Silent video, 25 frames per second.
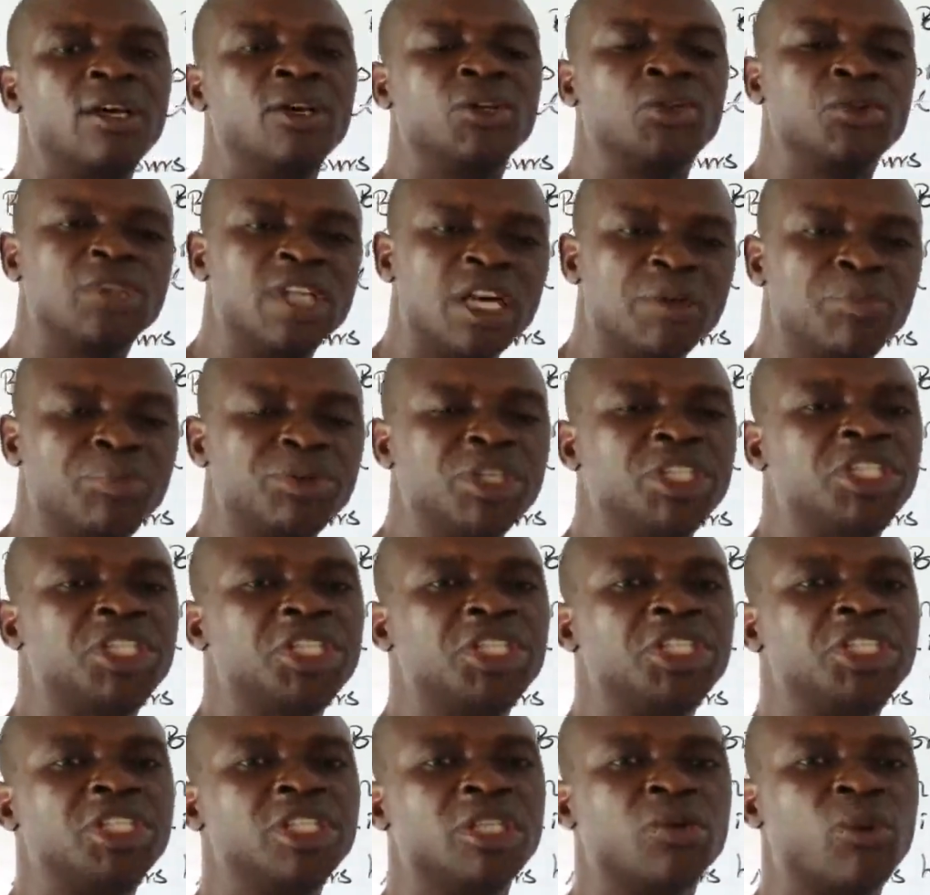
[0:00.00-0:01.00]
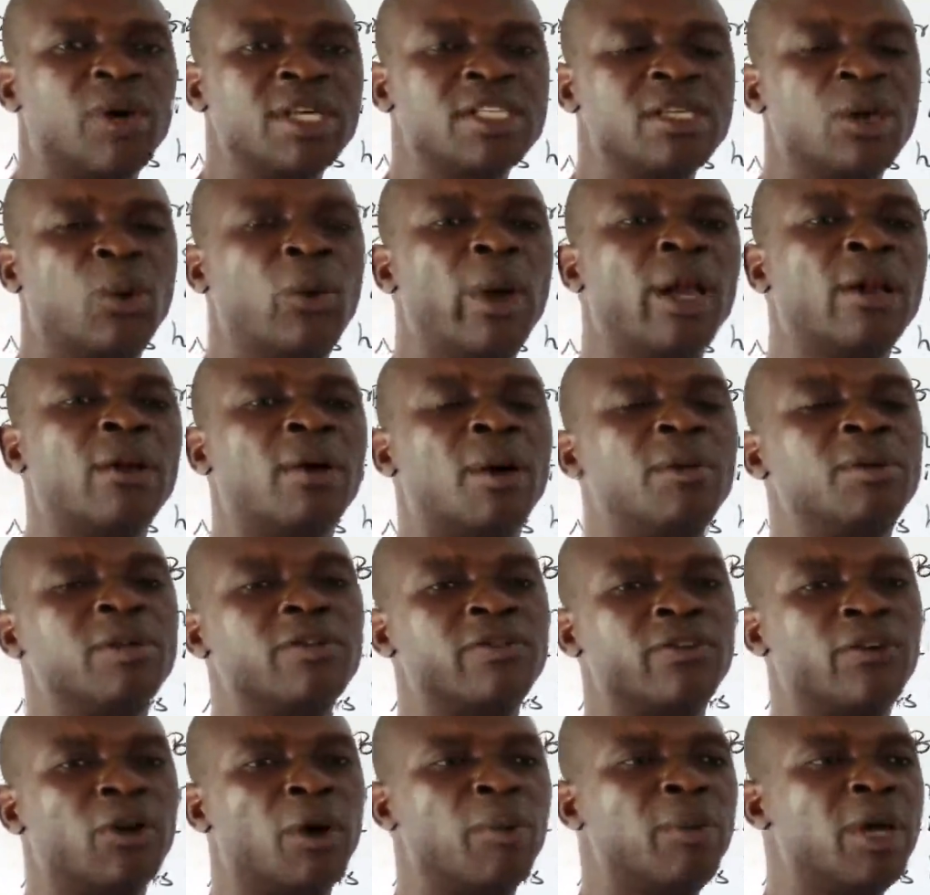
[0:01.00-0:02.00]
to the British, it was a welcome
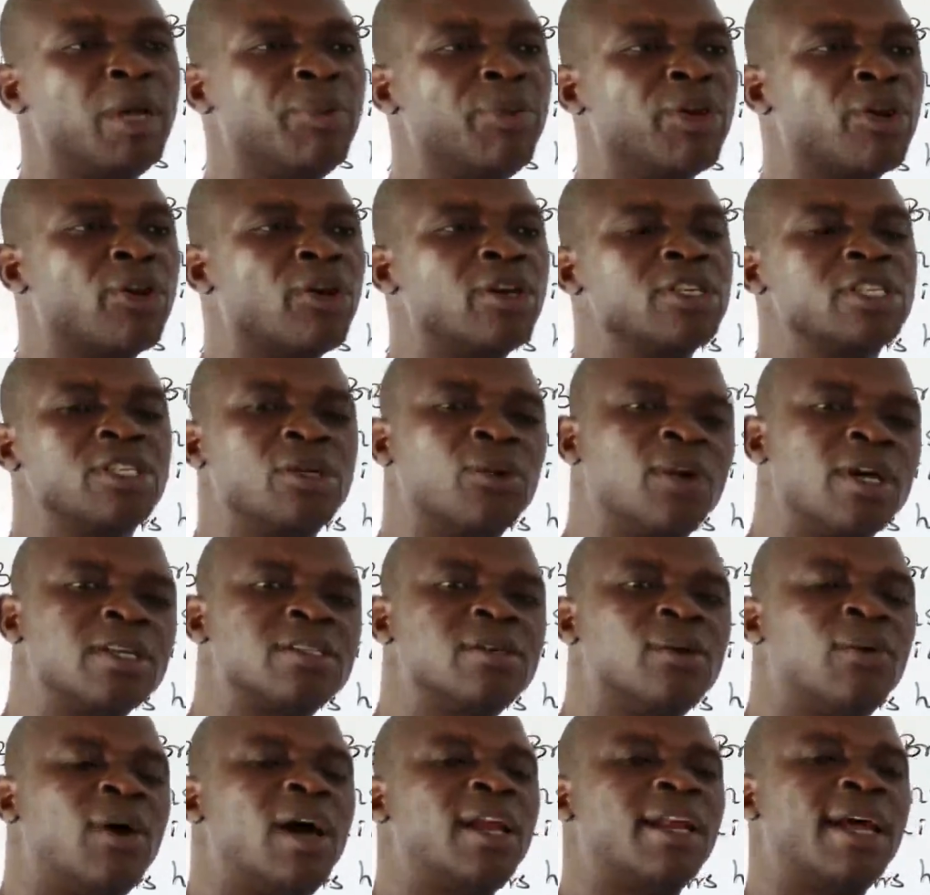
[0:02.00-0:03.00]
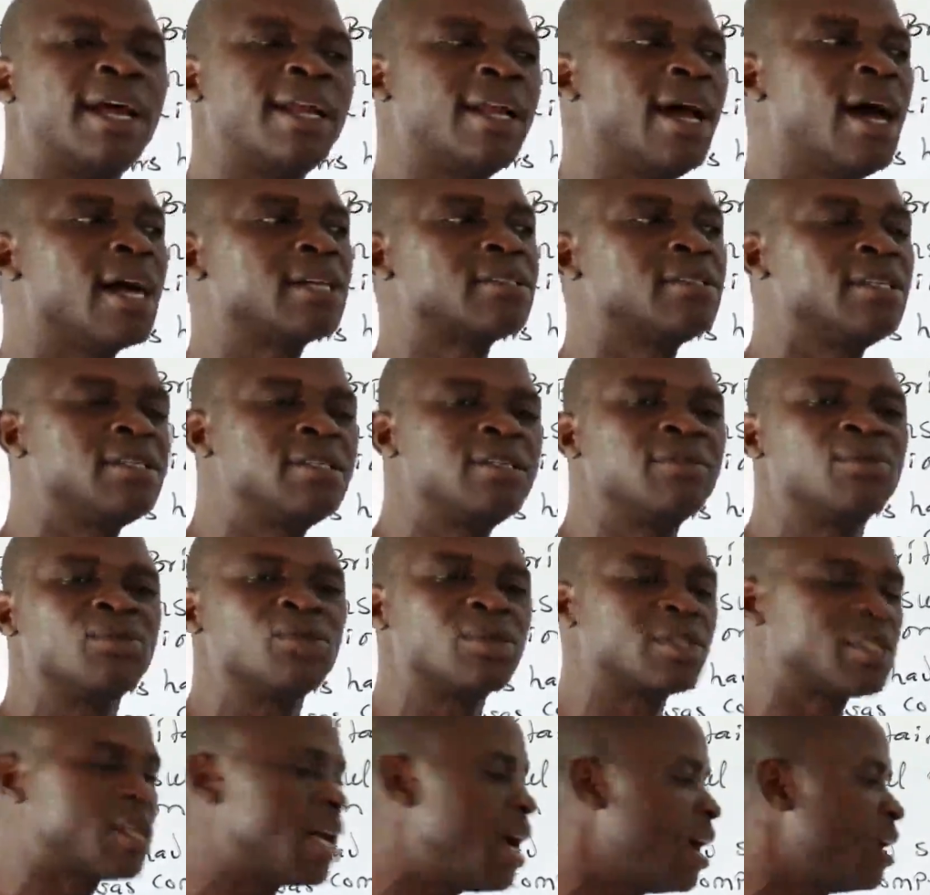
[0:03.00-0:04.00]
development because he was the one that asked the chiefs to
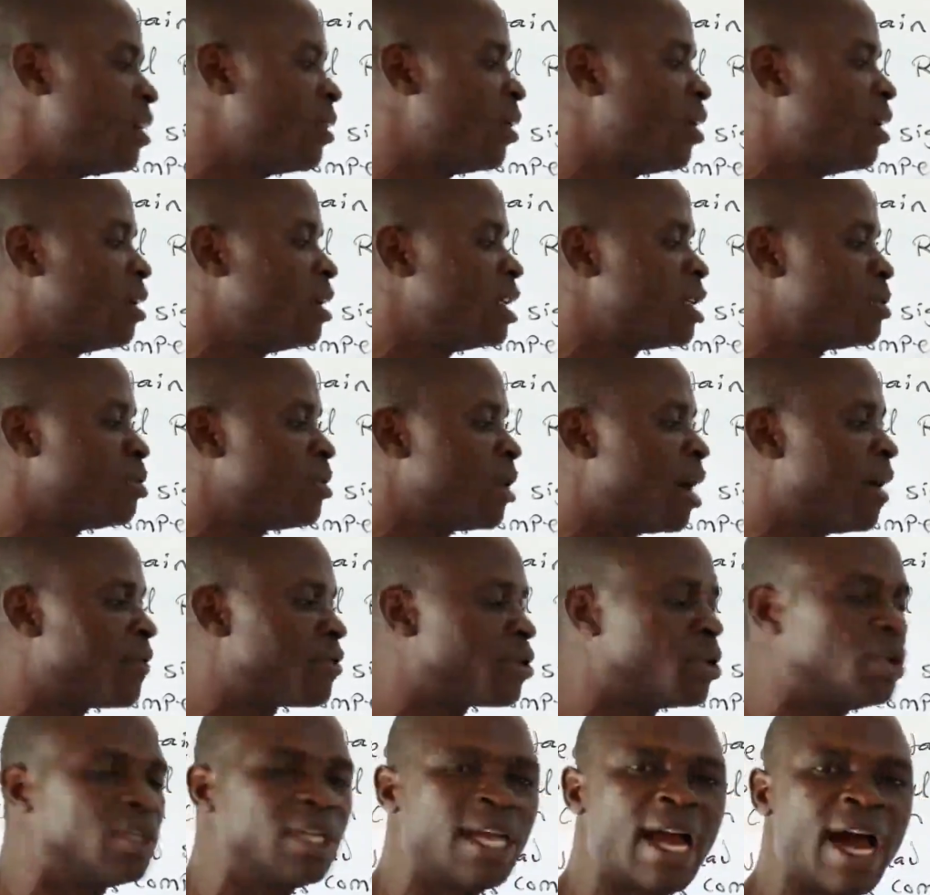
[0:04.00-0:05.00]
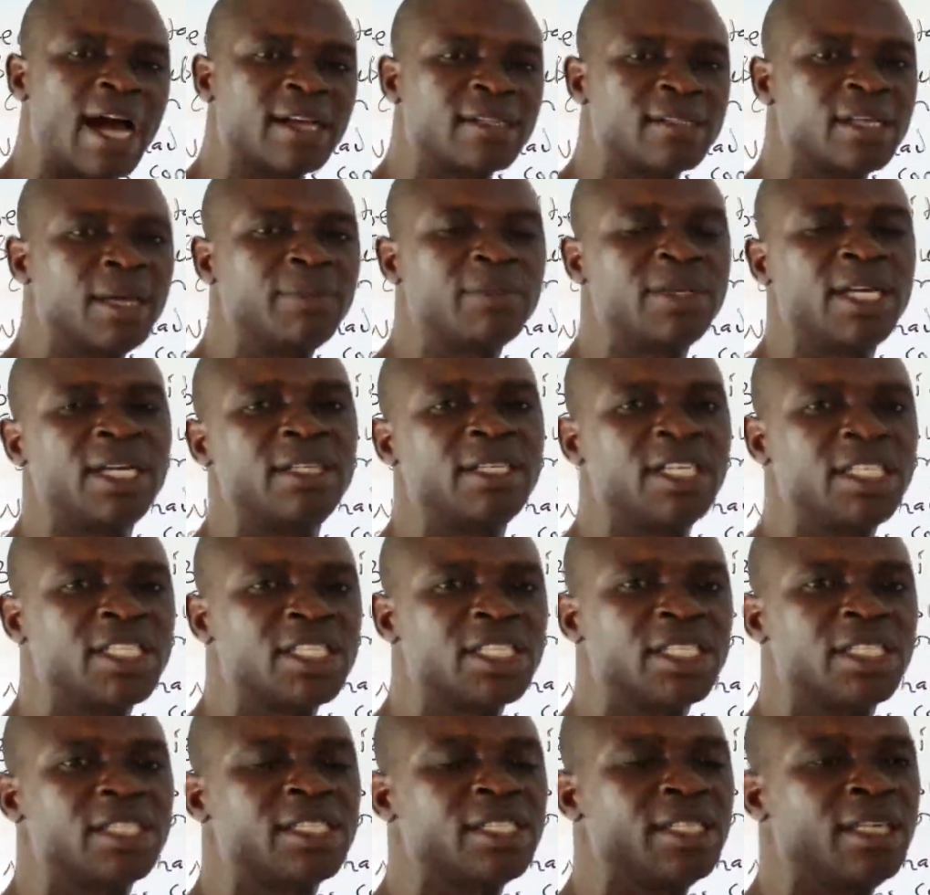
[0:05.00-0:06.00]
sign on his behalf. So they accepted the
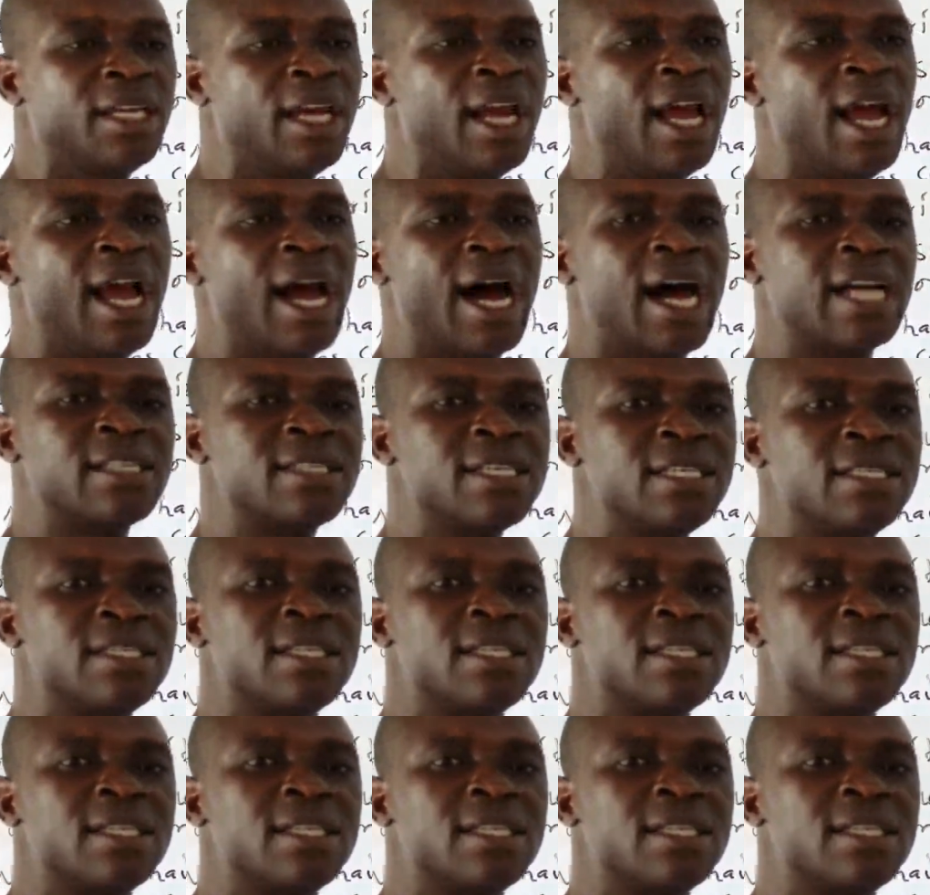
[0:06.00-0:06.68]
treaty as a